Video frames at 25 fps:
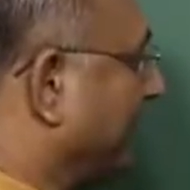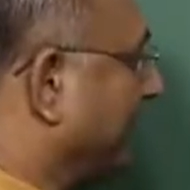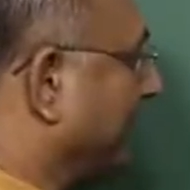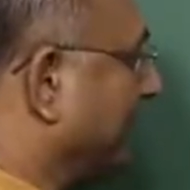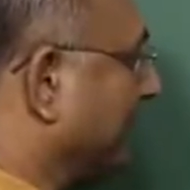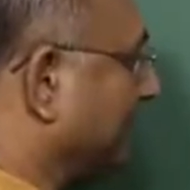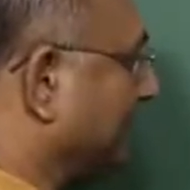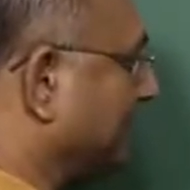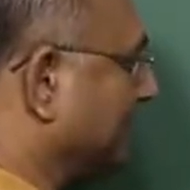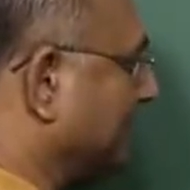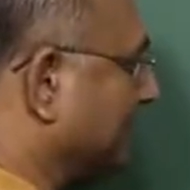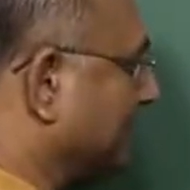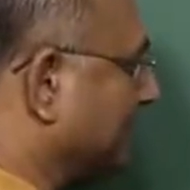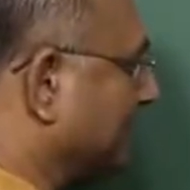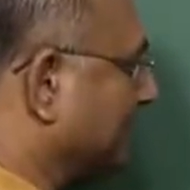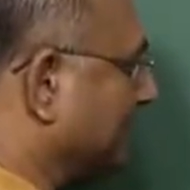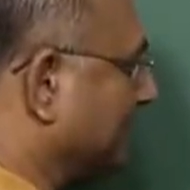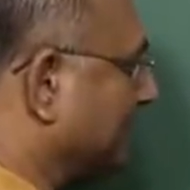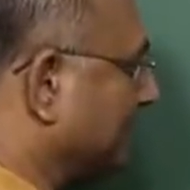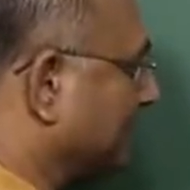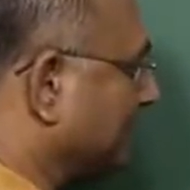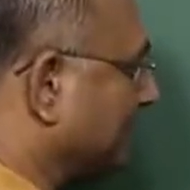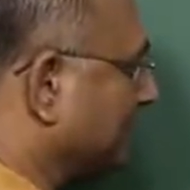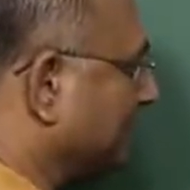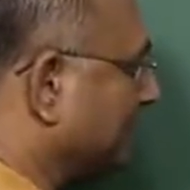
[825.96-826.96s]
meters.
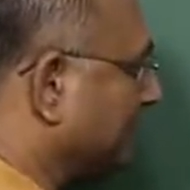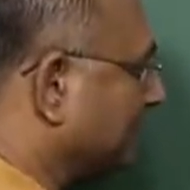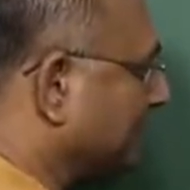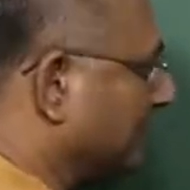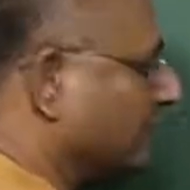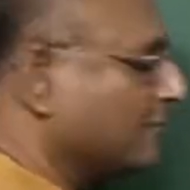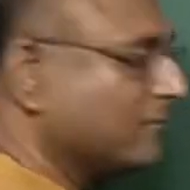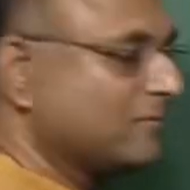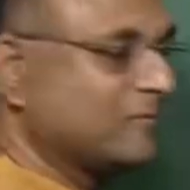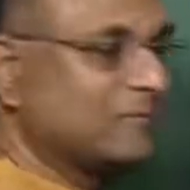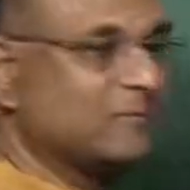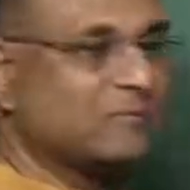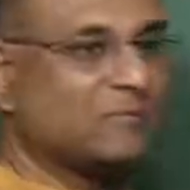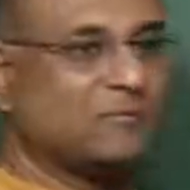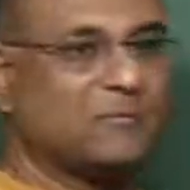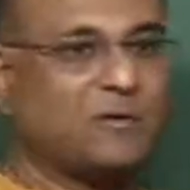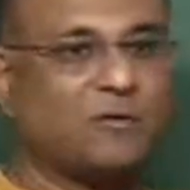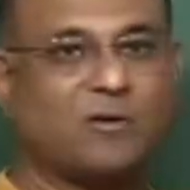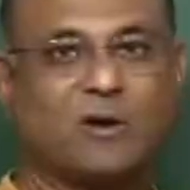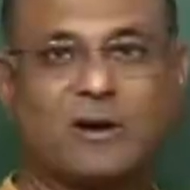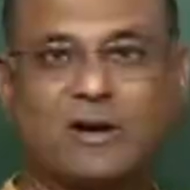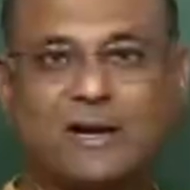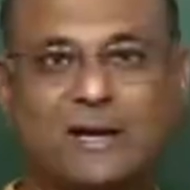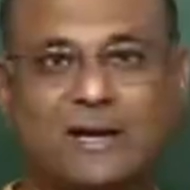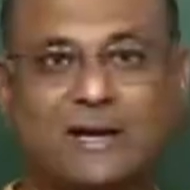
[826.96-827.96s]

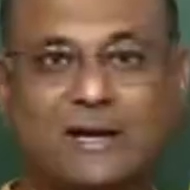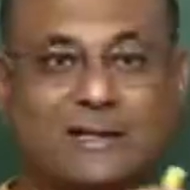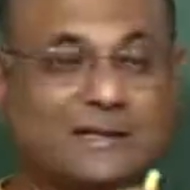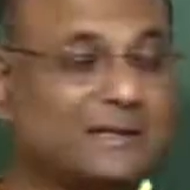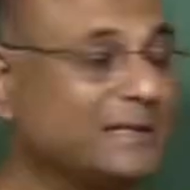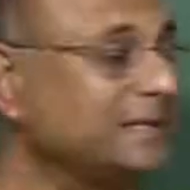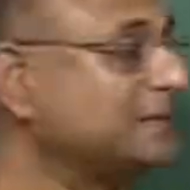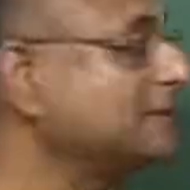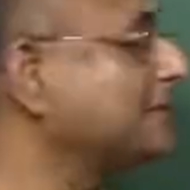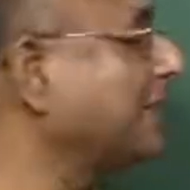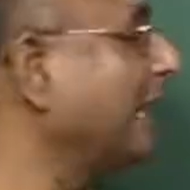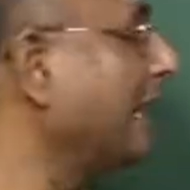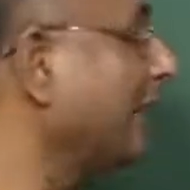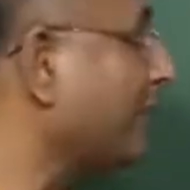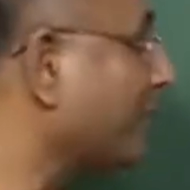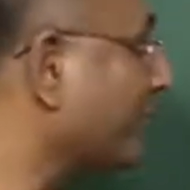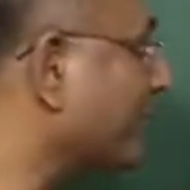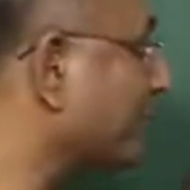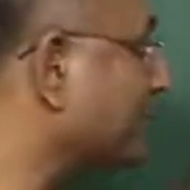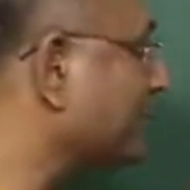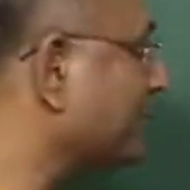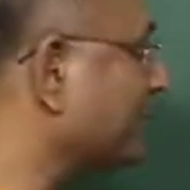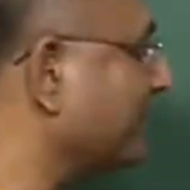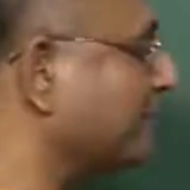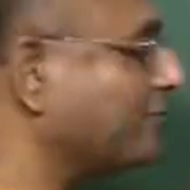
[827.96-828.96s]
We've already done this
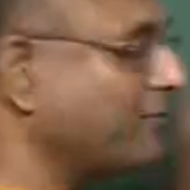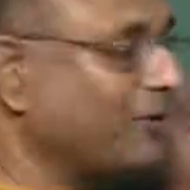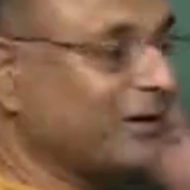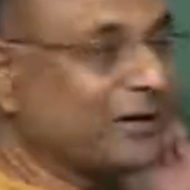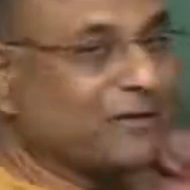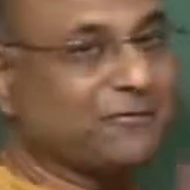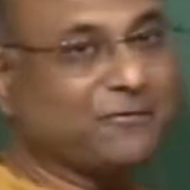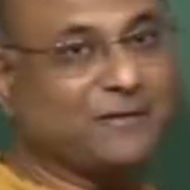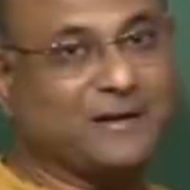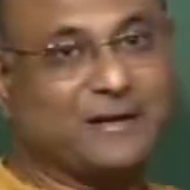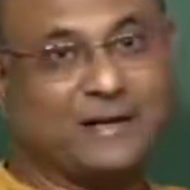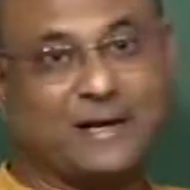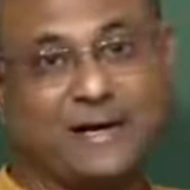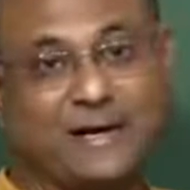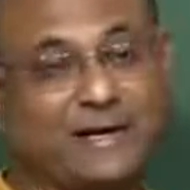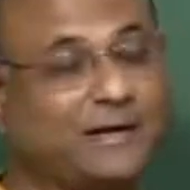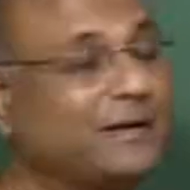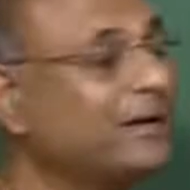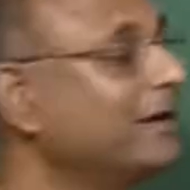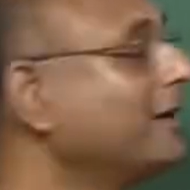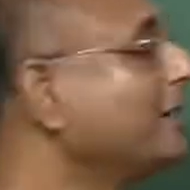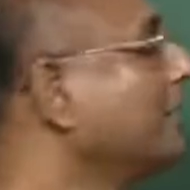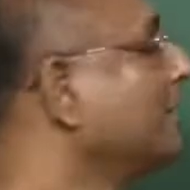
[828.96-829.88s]
calculation with forty-five, right?